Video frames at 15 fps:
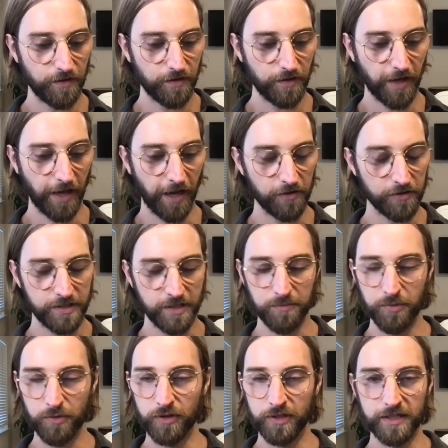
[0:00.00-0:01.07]
how
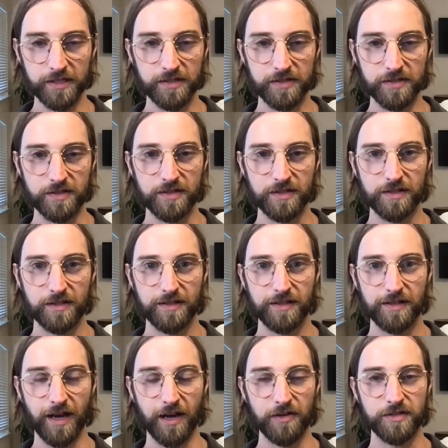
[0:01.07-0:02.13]
simple it is,
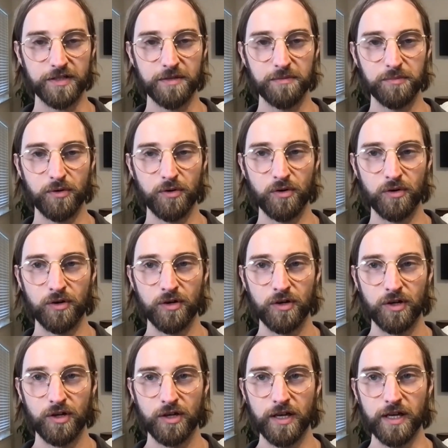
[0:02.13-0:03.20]
how simple
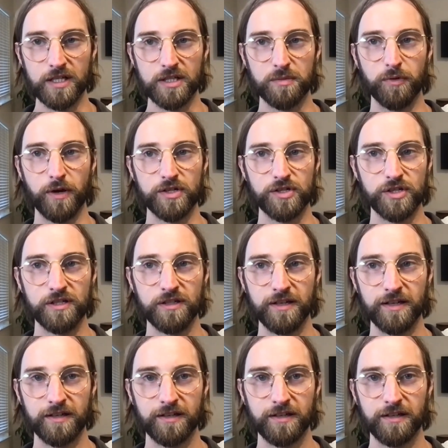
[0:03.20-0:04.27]

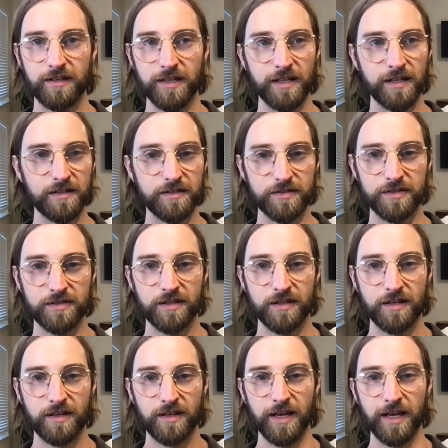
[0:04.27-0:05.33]
expression is,
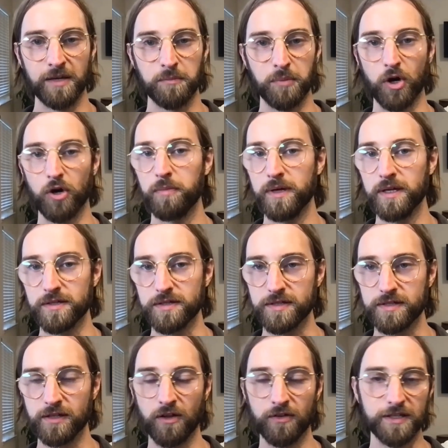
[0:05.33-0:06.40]
and purpose,
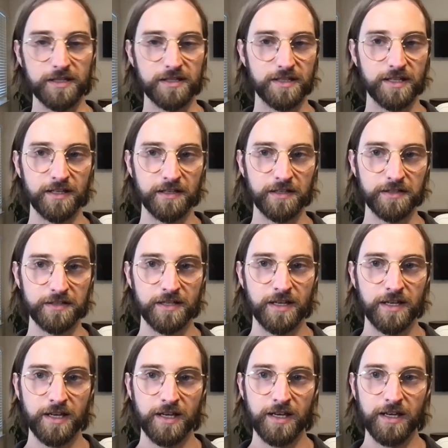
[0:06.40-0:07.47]
and all these things.
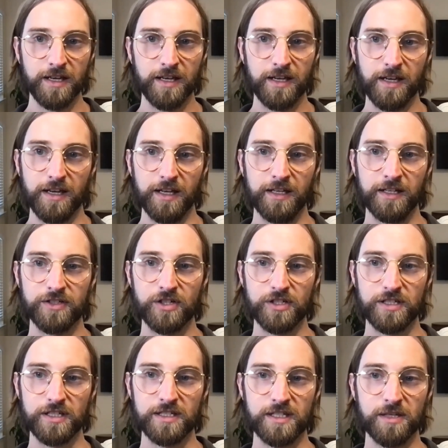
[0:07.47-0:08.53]
And it's
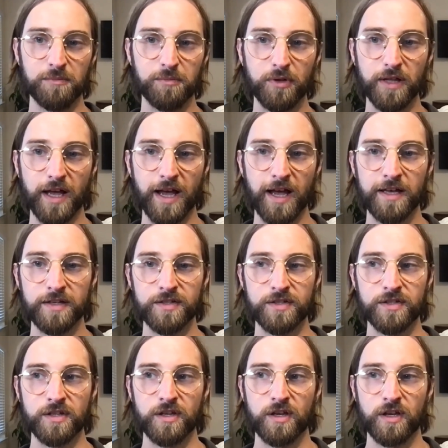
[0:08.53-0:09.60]
just as simple as,